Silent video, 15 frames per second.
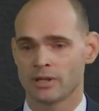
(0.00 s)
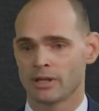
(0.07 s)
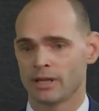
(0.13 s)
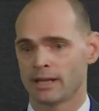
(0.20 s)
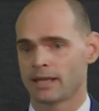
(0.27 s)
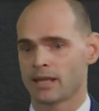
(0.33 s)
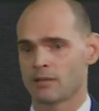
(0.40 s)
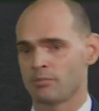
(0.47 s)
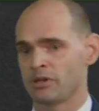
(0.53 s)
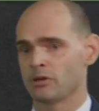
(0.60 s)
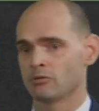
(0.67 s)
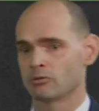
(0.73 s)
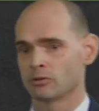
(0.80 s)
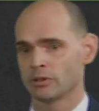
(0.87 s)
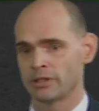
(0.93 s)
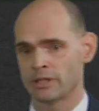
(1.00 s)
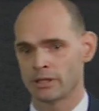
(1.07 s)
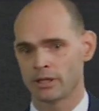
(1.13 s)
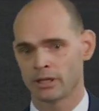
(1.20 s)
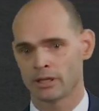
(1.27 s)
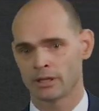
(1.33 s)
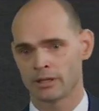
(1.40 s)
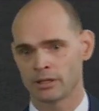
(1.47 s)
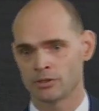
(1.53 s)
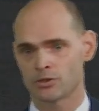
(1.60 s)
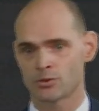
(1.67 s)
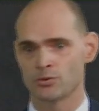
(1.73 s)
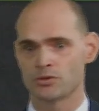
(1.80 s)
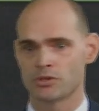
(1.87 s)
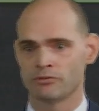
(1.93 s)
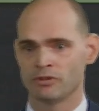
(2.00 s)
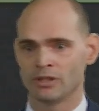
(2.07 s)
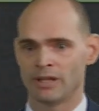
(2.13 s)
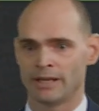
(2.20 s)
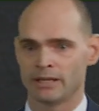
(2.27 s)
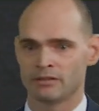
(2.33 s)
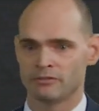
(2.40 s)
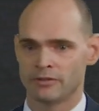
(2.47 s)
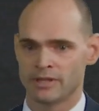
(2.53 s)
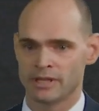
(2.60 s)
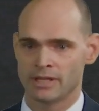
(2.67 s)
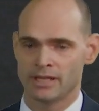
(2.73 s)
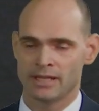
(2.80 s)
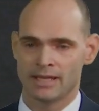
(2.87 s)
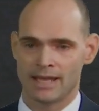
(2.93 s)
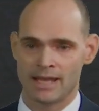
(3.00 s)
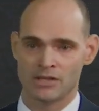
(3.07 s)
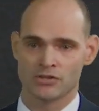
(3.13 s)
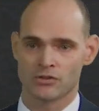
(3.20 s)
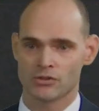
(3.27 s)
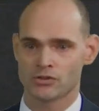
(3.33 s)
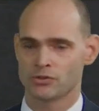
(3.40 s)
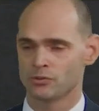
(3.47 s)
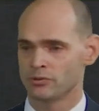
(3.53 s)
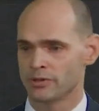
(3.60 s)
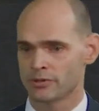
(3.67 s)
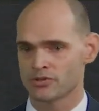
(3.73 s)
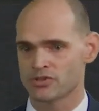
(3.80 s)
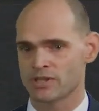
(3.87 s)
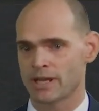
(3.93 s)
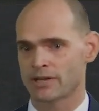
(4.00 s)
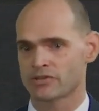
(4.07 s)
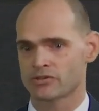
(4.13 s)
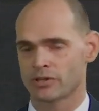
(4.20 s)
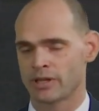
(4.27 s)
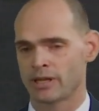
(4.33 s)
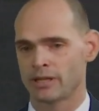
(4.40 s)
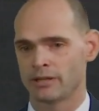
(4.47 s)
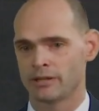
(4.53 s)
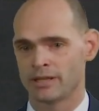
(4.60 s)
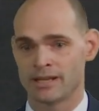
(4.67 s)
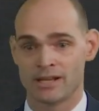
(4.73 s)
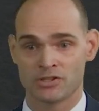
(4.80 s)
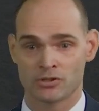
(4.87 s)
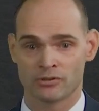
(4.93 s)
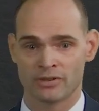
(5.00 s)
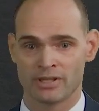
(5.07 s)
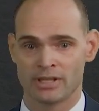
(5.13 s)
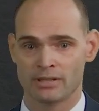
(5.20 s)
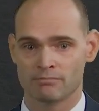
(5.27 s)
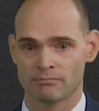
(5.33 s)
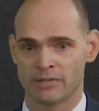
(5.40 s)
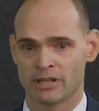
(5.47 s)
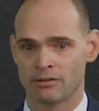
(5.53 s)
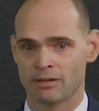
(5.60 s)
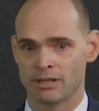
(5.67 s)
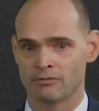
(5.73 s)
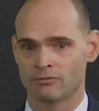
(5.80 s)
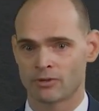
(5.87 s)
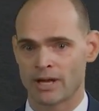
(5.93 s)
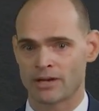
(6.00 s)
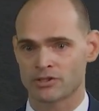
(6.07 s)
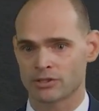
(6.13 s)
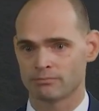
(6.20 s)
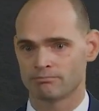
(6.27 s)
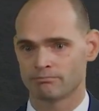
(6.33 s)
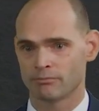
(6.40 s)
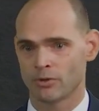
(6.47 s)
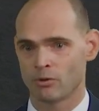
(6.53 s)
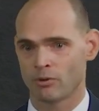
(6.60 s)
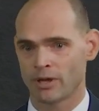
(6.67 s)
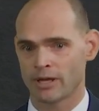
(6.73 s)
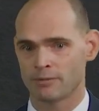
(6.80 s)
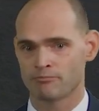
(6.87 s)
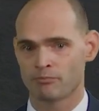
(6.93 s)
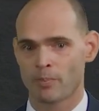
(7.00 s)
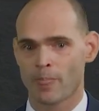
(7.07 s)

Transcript: and it can't be overly intrusive in light of the age of the student, their sex, and the nature of the infraction, okay?